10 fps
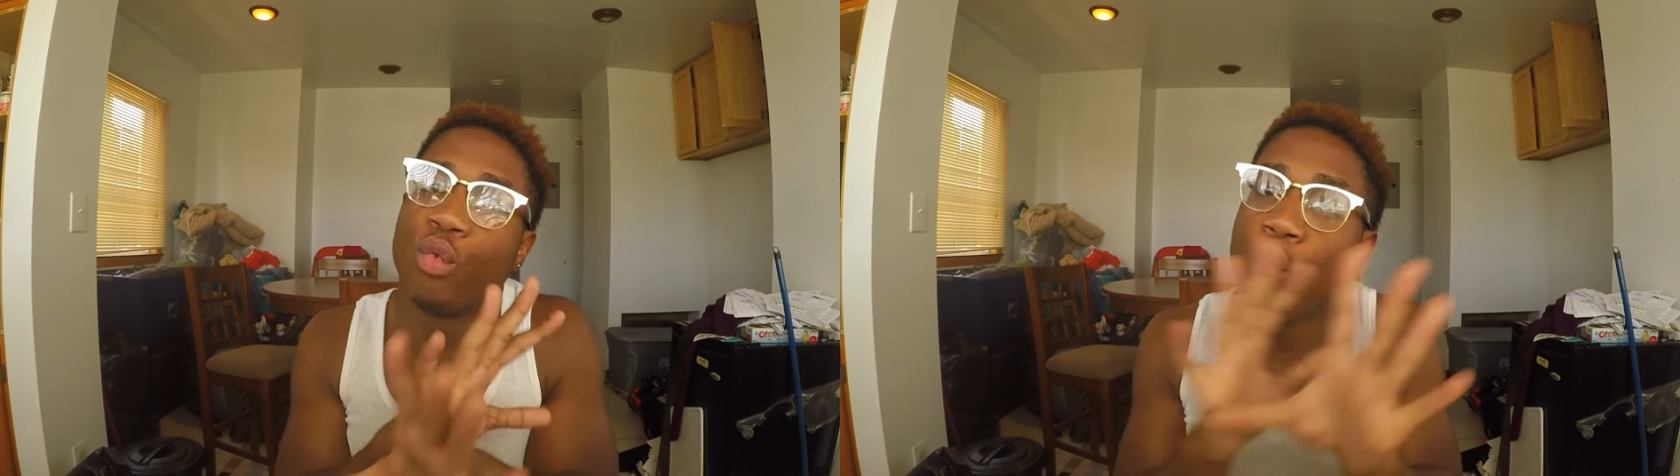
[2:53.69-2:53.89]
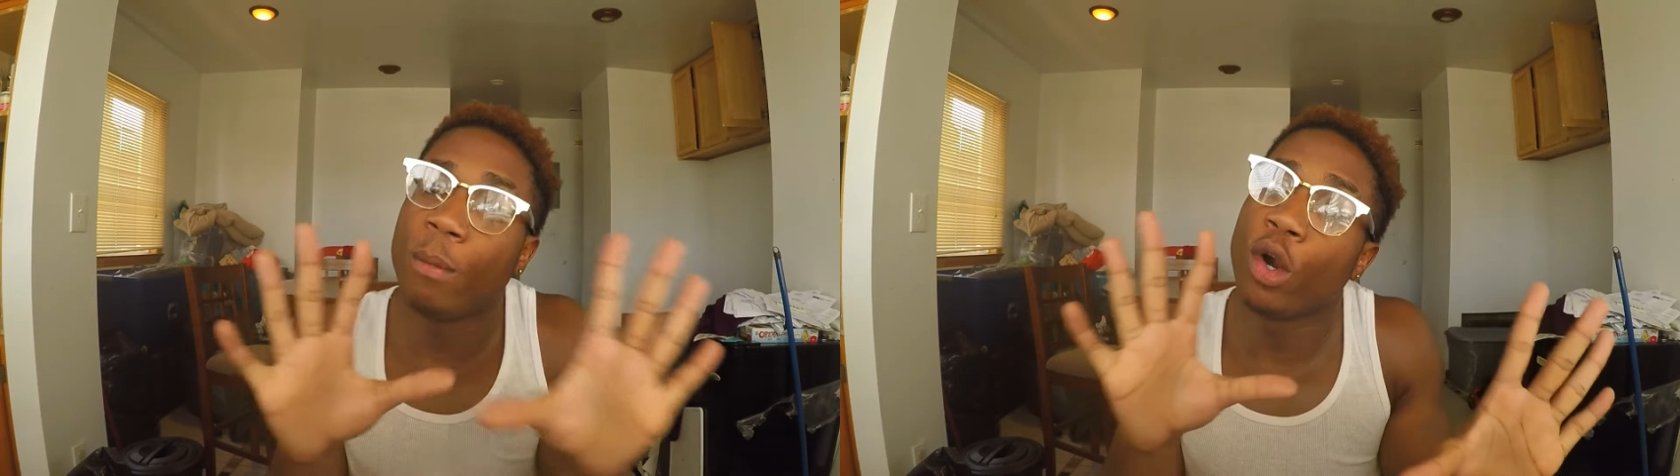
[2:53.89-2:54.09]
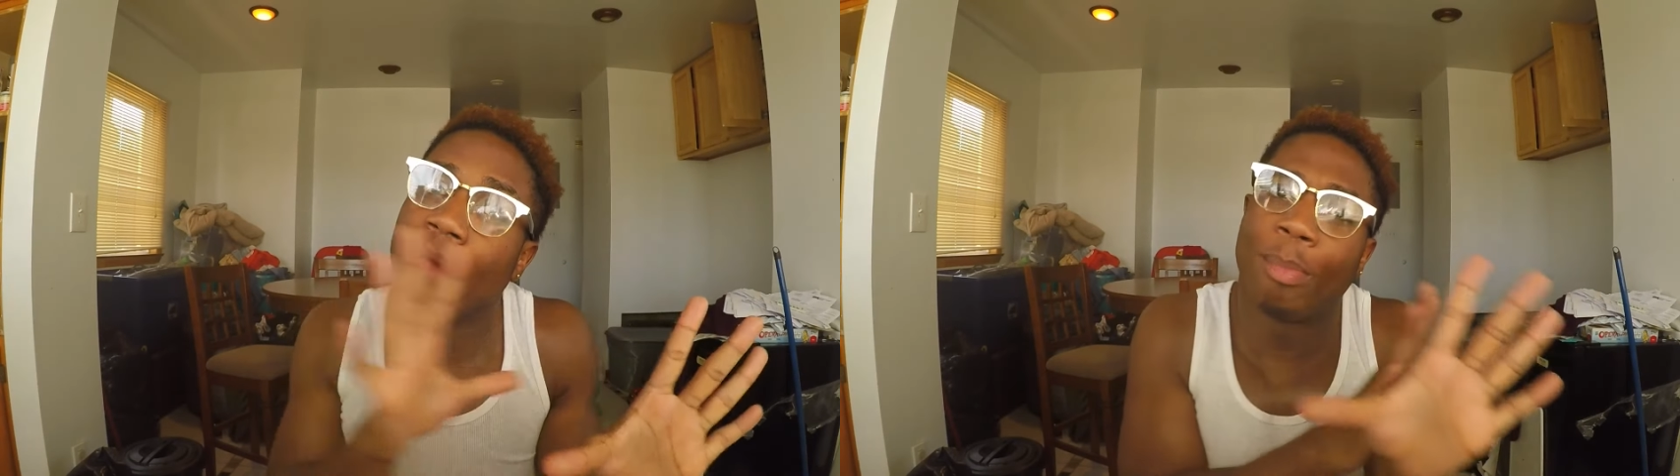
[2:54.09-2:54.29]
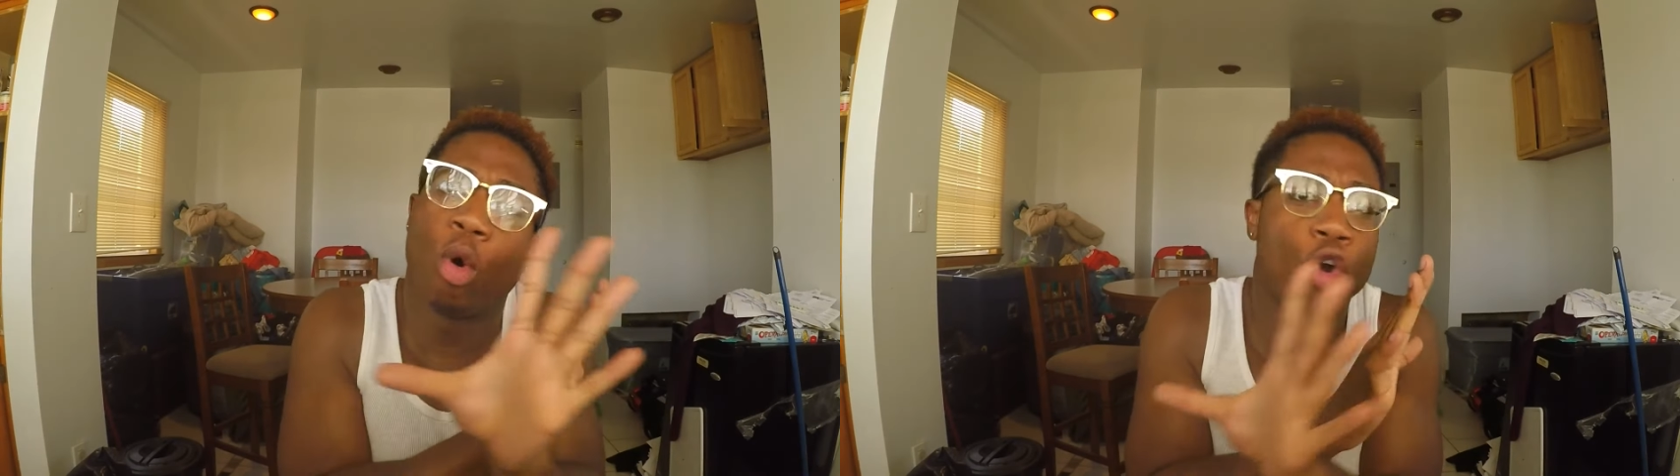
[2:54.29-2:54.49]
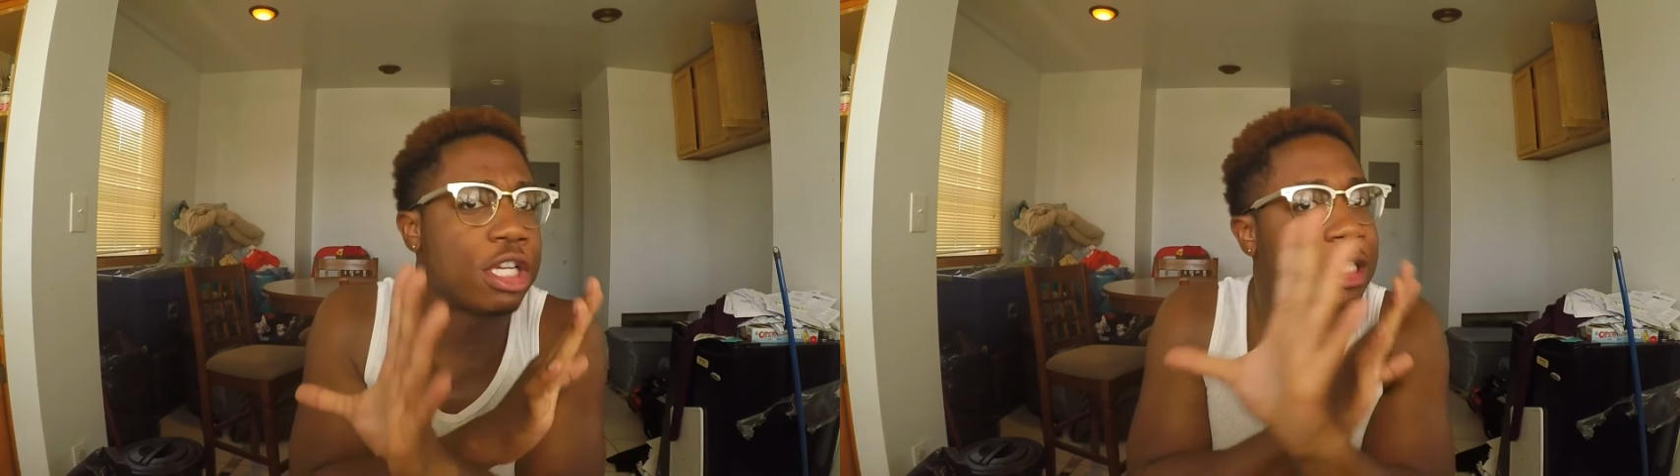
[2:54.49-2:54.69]
rumor
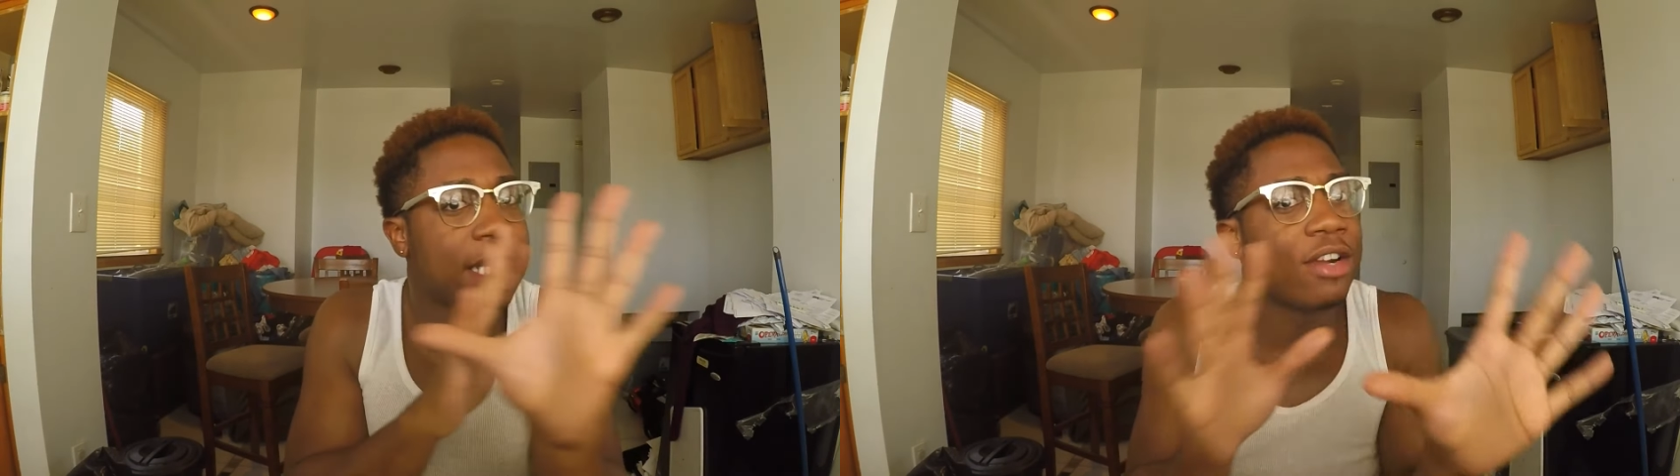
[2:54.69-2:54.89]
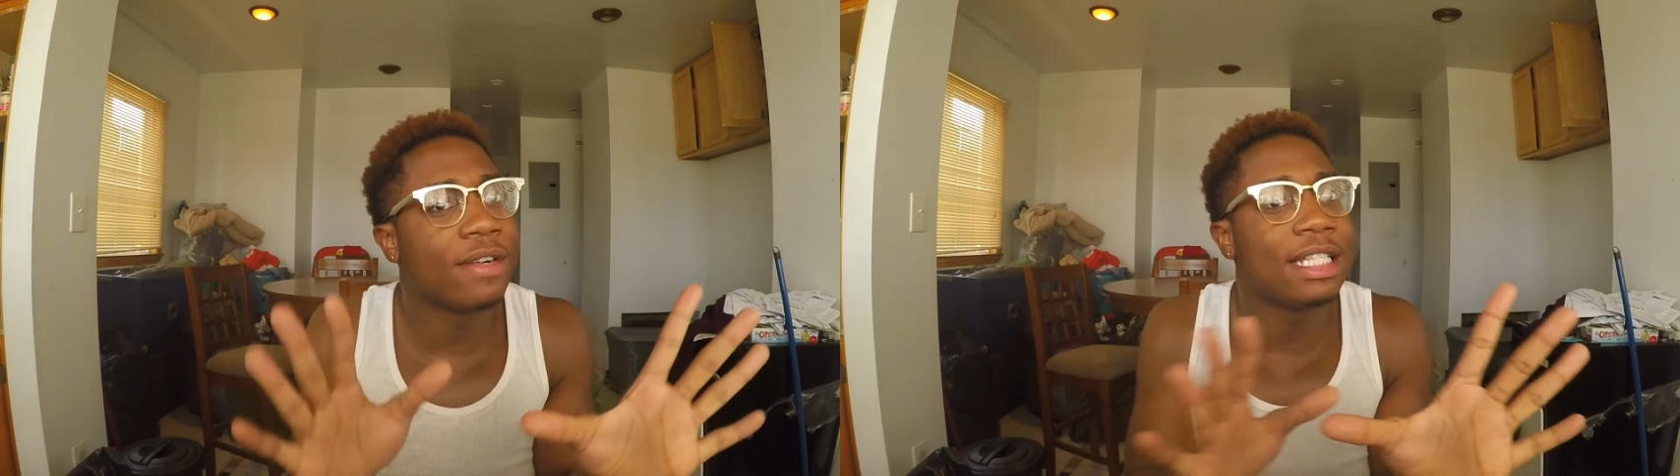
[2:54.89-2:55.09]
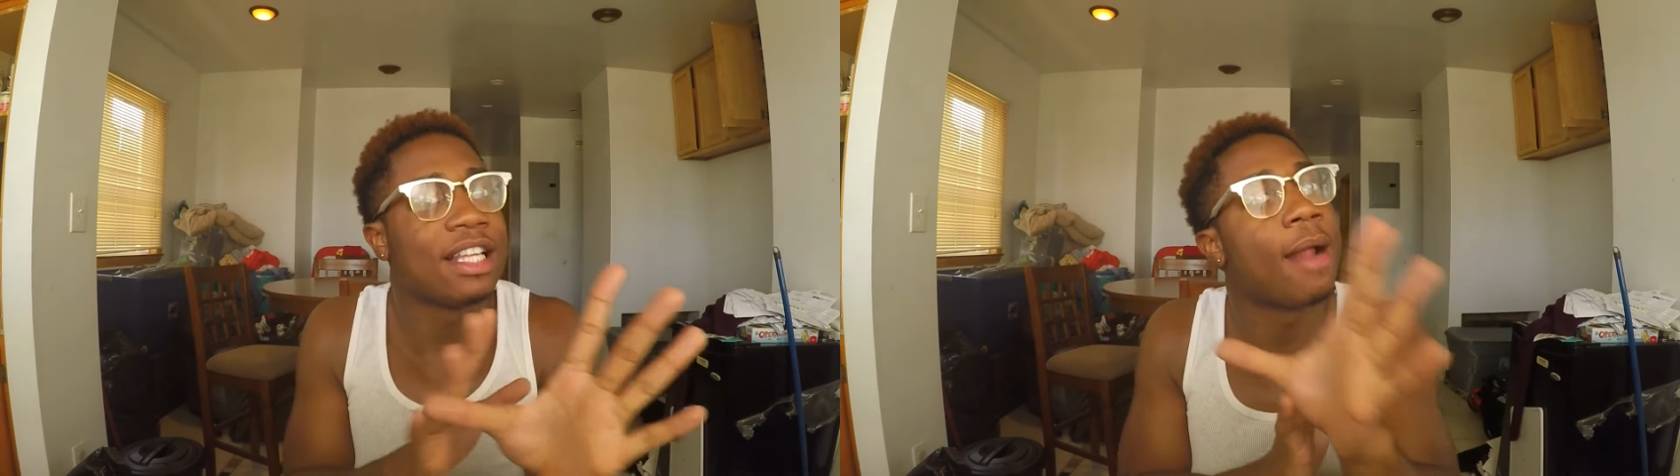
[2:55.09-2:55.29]
report series that